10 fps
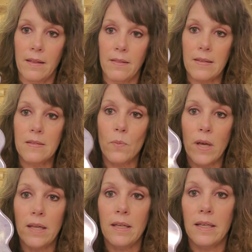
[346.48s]
This
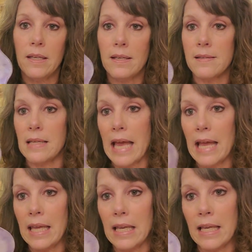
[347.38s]
one is an
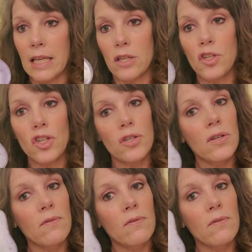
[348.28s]
eight inch